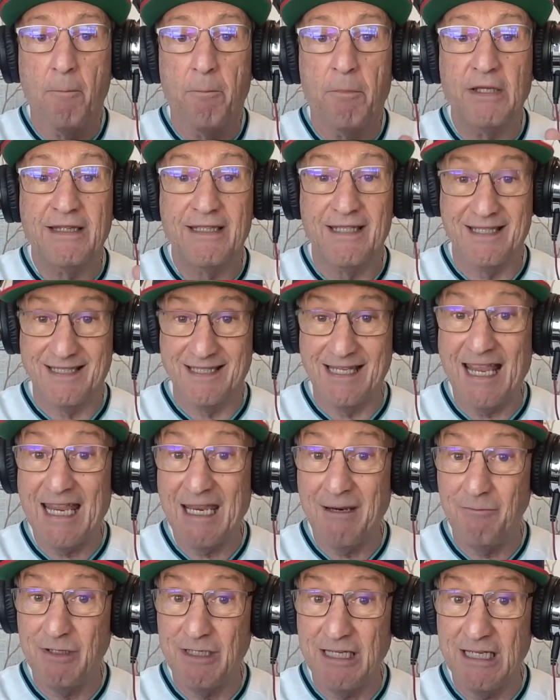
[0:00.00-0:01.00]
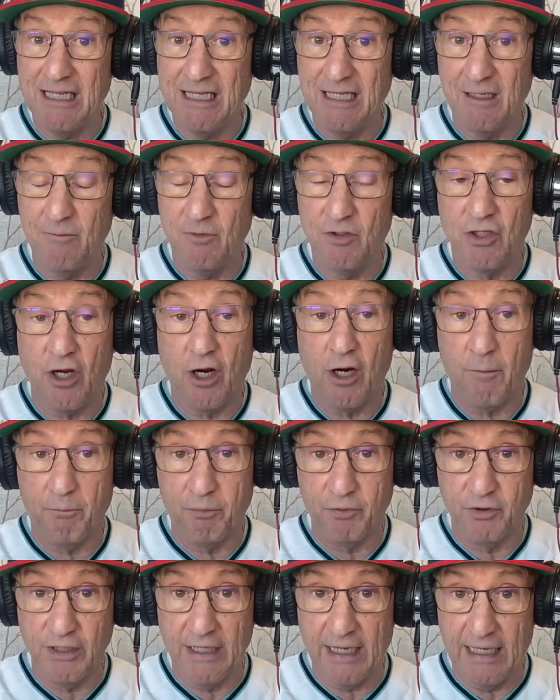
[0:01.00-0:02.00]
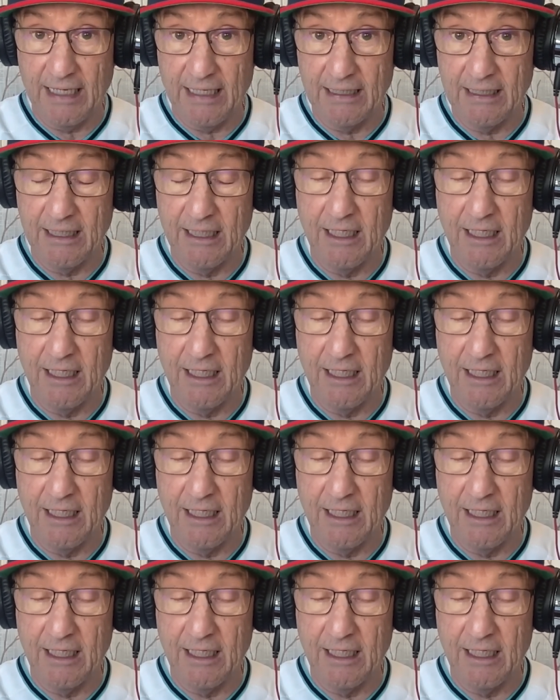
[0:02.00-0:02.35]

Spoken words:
but the same teams are playing